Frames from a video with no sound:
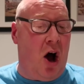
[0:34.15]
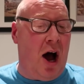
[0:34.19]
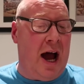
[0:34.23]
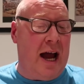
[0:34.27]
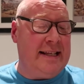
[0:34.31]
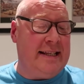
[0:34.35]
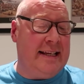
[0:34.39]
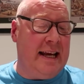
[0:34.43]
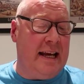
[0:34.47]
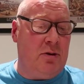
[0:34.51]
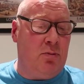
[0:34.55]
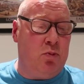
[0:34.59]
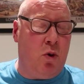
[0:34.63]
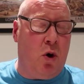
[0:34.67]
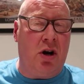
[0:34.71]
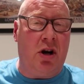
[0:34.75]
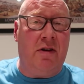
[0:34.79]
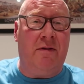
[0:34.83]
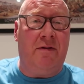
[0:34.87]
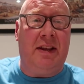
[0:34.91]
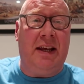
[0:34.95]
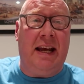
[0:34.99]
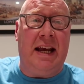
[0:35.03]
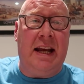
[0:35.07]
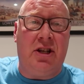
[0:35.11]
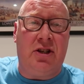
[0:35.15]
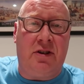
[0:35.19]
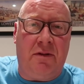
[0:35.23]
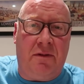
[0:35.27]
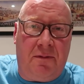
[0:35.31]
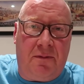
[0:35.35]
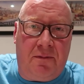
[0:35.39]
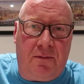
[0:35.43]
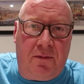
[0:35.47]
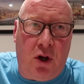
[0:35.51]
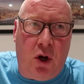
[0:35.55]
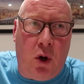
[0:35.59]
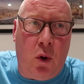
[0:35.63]
I did one of these a
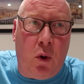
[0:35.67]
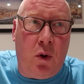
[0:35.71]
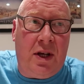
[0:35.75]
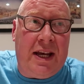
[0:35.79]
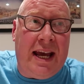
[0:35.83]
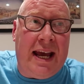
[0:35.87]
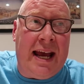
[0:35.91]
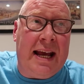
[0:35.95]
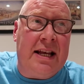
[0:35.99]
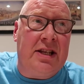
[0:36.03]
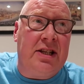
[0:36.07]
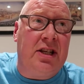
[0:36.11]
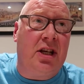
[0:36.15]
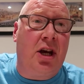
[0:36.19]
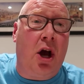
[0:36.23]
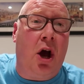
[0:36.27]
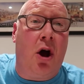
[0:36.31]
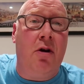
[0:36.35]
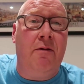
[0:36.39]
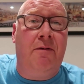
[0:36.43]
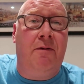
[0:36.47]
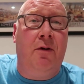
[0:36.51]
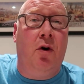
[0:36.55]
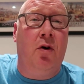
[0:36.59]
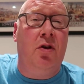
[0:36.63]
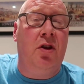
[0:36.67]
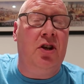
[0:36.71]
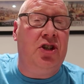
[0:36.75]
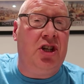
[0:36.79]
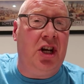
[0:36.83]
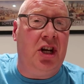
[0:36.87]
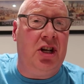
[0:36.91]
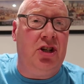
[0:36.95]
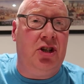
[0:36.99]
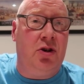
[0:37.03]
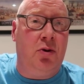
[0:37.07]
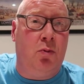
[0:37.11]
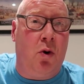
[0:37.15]
few years ago for the
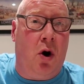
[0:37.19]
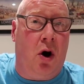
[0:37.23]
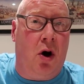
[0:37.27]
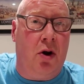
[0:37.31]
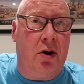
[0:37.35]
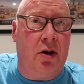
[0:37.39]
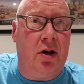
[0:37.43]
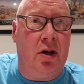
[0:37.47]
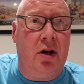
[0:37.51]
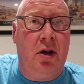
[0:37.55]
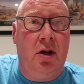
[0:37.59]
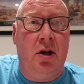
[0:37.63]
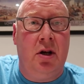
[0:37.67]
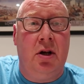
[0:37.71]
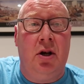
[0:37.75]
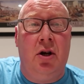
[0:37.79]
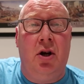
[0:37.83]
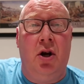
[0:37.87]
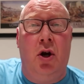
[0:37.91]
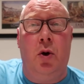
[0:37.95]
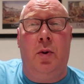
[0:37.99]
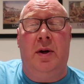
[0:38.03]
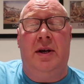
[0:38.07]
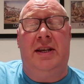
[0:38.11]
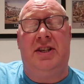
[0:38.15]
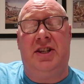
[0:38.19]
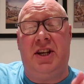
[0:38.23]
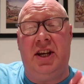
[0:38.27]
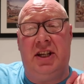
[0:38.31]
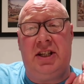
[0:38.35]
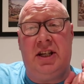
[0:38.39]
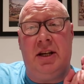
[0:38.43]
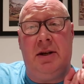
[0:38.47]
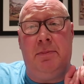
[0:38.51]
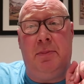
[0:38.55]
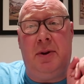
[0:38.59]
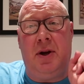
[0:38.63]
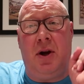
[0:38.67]
ginger one, who is
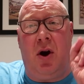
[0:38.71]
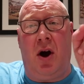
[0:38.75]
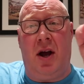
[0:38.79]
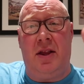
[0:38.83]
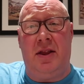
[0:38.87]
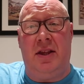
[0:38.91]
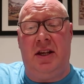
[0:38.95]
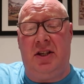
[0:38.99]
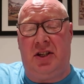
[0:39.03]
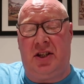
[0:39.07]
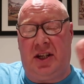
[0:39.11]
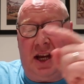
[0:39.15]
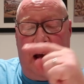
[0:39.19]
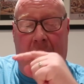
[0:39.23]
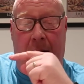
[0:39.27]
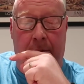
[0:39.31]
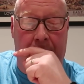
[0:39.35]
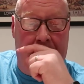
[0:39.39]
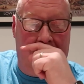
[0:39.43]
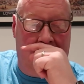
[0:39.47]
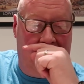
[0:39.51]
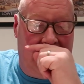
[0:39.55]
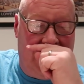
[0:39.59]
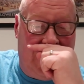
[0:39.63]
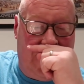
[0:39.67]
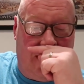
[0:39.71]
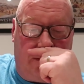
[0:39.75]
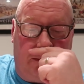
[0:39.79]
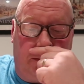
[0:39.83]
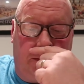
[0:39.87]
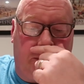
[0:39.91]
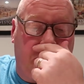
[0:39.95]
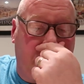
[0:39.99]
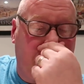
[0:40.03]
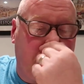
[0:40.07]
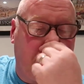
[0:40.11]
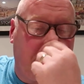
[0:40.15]
sitting behind this camera now.